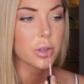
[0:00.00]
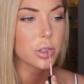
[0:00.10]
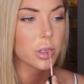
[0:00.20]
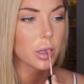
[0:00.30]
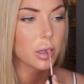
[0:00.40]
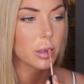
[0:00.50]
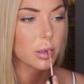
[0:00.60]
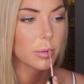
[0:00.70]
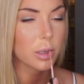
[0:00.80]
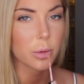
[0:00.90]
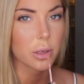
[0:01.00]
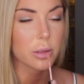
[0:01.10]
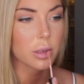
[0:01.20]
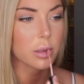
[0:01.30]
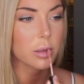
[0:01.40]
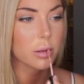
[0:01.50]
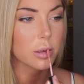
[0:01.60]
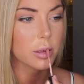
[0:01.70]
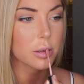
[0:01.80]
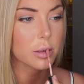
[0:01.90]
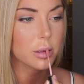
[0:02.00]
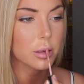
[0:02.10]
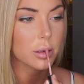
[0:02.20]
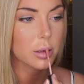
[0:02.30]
this shade no matter what your skin tone is.